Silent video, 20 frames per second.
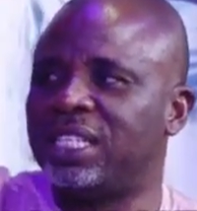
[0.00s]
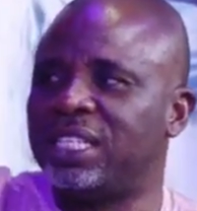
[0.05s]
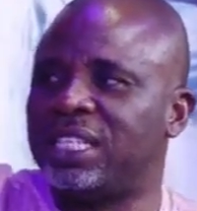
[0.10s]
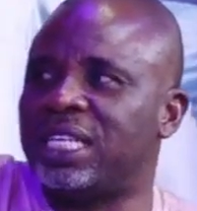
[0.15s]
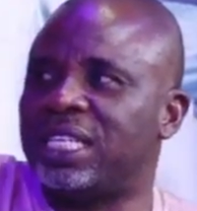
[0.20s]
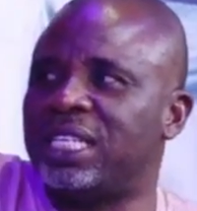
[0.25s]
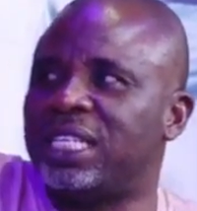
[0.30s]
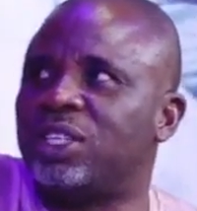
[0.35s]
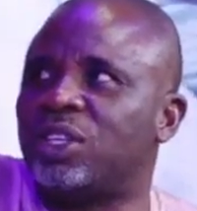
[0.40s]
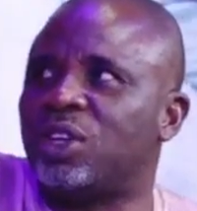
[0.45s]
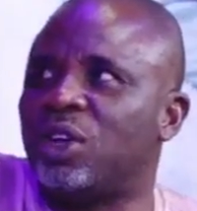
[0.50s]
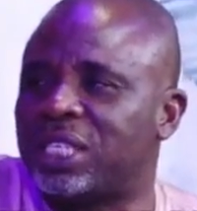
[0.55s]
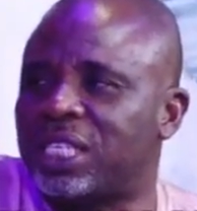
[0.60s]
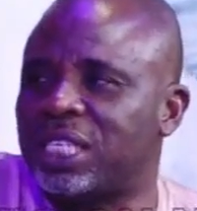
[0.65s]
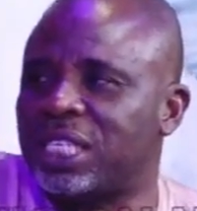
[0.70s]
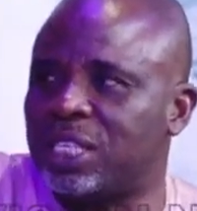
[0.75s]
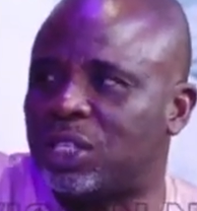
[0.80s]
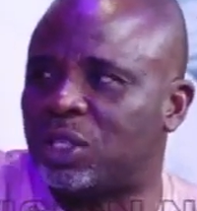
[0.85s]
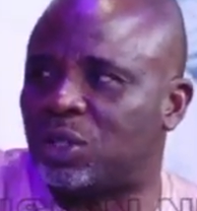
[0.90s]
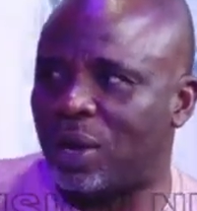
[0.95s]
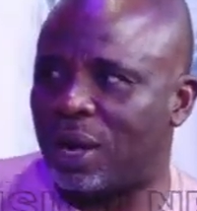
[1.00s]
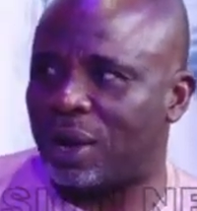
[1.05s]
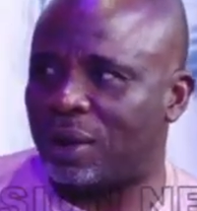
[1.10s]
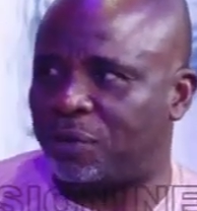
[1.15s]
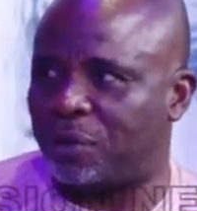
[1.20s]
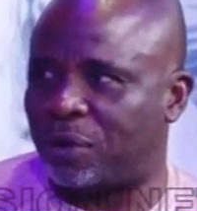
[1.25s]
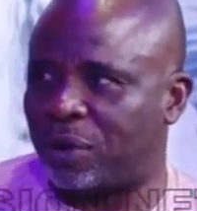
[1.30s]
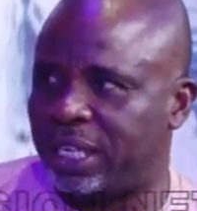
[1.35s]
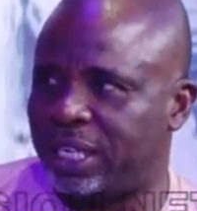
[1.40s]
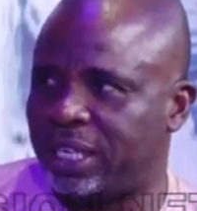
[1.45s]
then the northeast would have
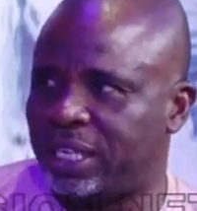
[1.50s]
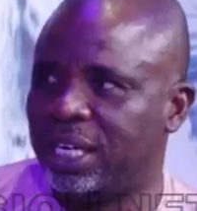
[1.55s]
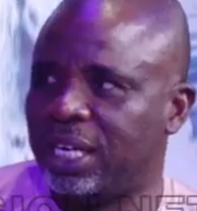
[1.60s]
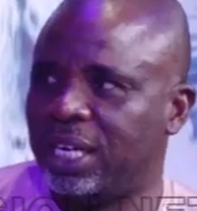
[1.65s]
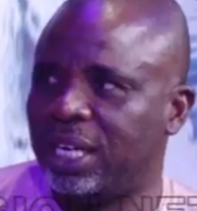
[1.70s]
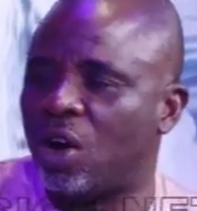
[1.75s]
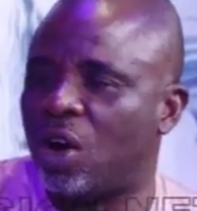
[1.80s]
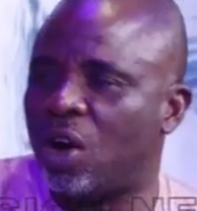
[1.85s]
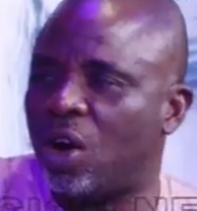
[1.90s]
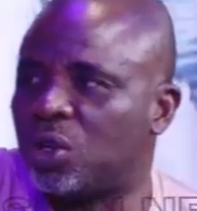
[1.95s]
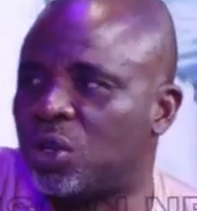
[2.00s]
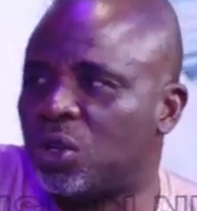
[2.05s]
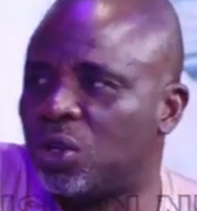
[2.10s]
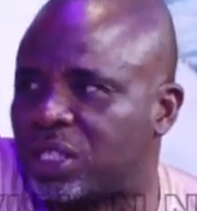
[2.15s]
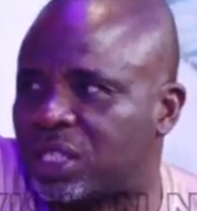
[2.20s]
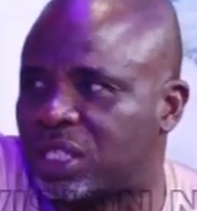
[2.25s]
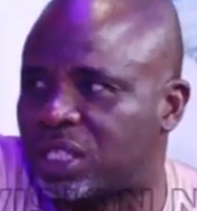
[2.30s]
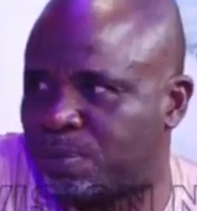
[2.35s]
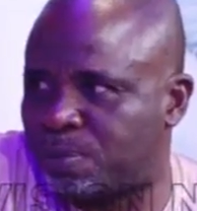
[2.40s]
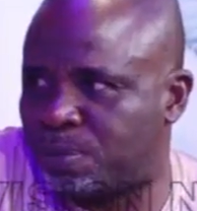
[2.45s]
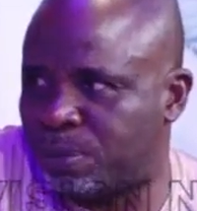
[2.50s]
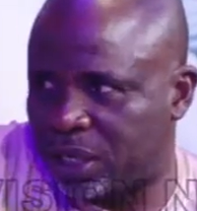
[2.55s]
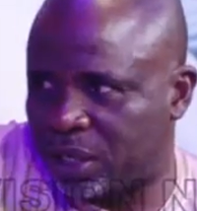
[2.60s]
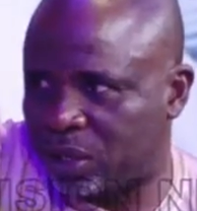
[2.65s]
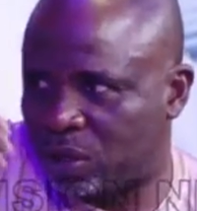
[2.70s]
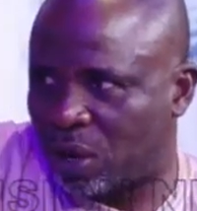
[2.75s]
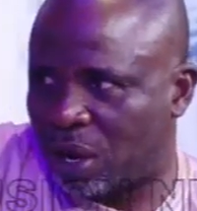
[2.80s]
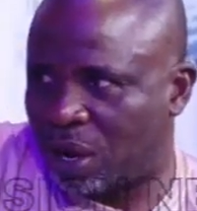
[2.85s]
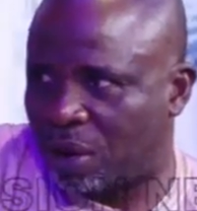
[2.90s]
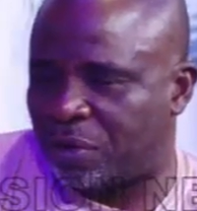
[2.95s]
fallen, all those
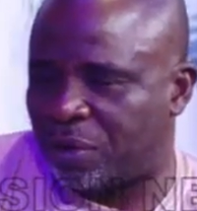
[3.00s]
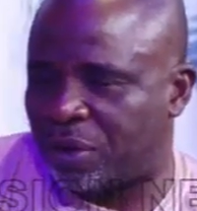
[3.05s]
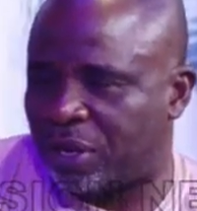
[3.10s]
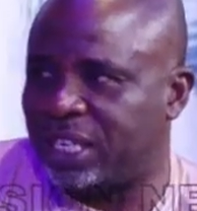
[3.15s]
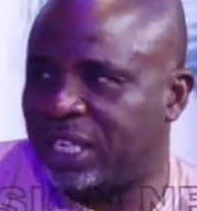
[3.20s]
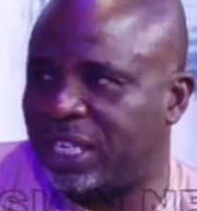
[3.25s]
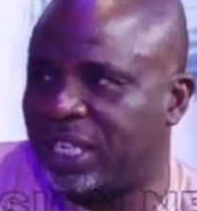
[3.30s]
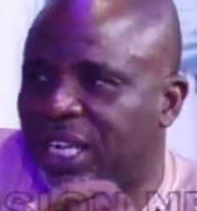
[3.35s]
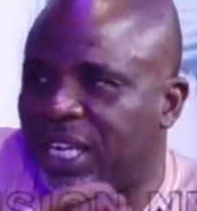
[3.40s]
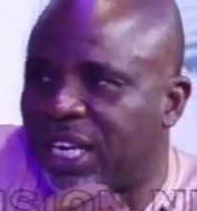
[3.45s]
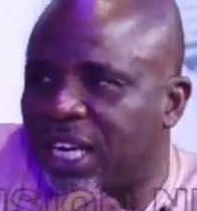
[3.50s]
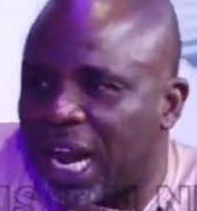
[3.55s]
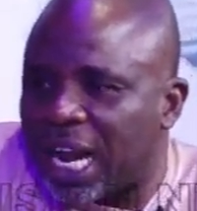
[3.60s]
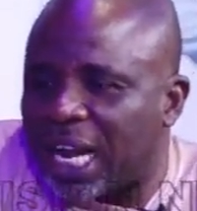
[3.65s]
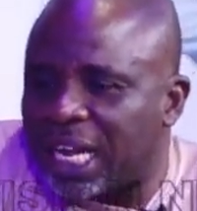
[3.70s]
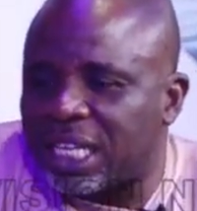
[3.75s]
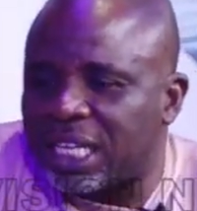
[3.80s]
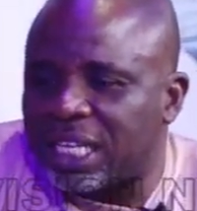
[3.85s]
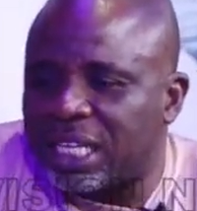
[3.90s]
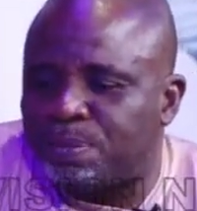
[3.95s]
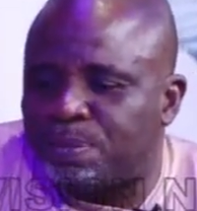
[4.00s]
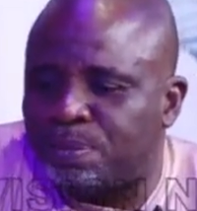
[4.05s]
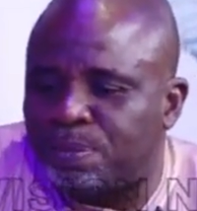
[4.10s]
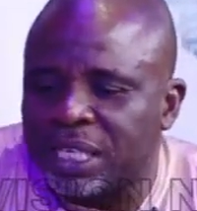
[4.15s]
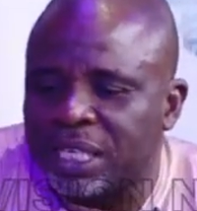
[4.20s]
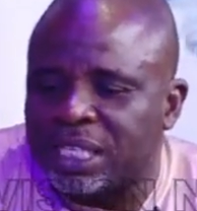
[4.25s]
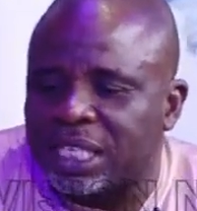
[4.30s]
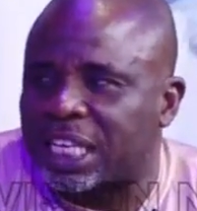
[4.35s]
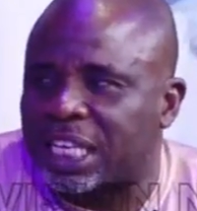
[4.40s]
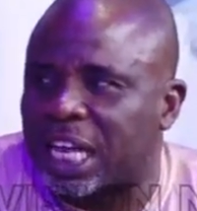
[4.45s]
places would have fallen, and then the
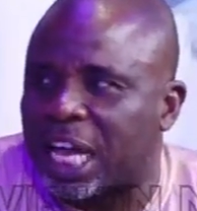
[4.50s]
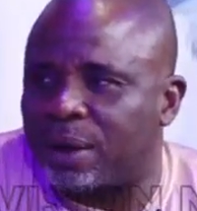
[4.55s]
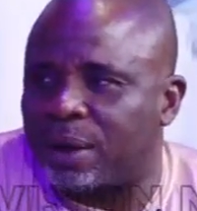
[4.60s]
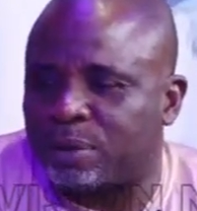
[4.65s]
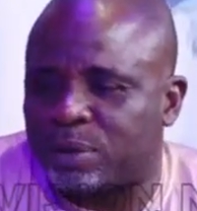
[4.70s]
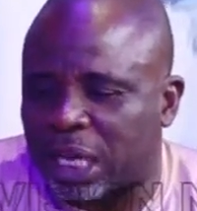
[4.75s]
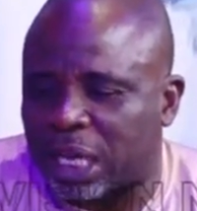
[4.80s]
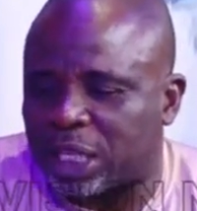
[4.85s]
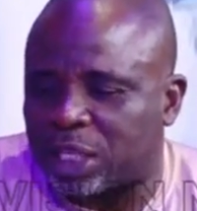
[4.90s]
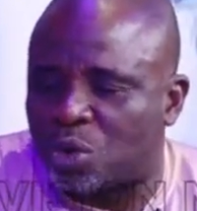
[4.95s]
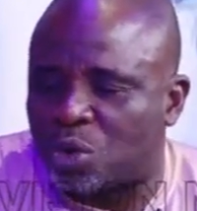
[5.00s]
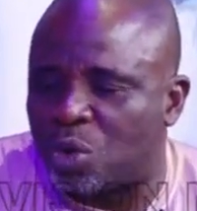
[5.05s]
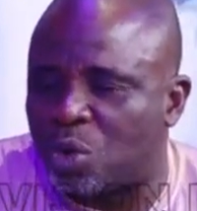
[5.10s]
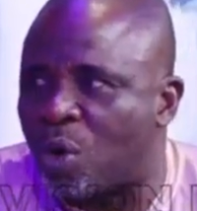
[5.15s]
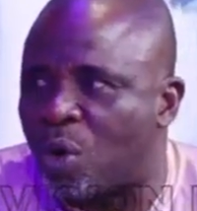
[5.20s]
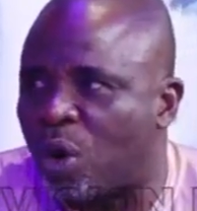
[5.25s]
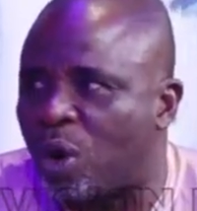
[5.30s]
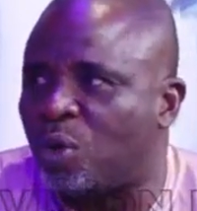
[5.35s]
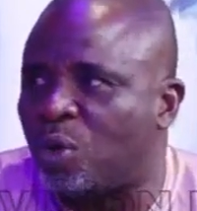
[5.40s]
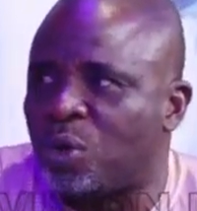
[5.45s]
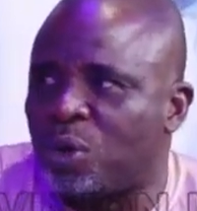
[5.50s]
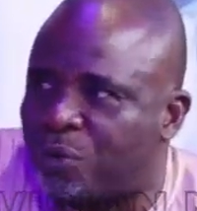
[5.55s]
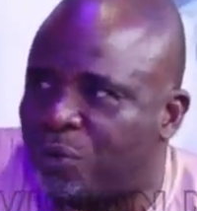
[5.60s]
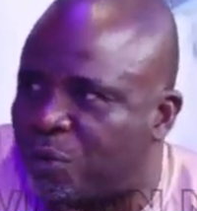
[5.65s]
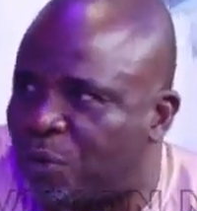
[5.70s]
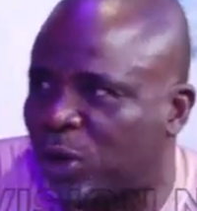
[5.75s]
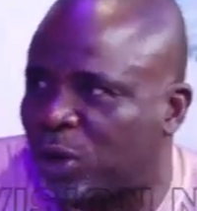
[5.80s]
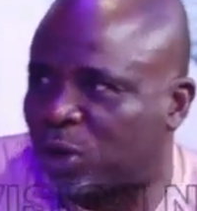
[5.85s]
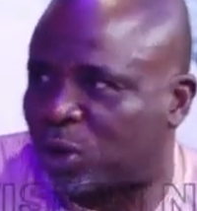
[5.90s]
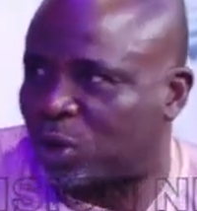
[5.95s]
place that Atiku won will
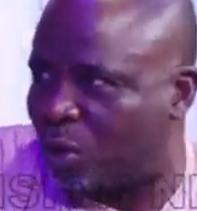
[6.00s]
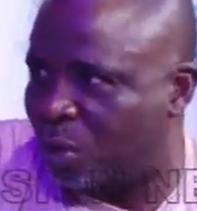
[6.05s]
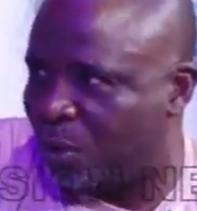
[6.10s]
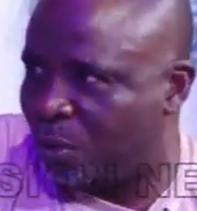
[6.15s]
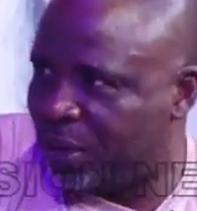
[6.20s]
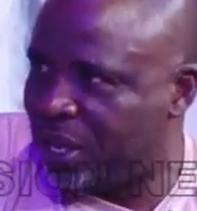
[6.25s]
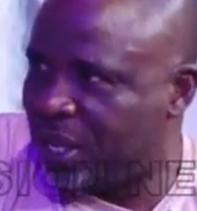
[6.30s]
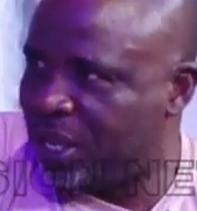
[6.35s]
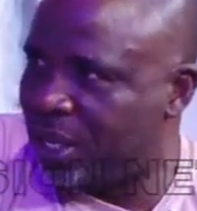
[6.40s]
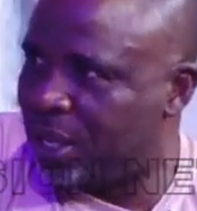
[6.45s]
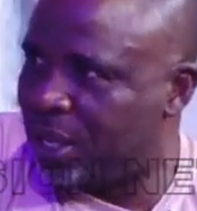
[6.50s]
fall to Obi.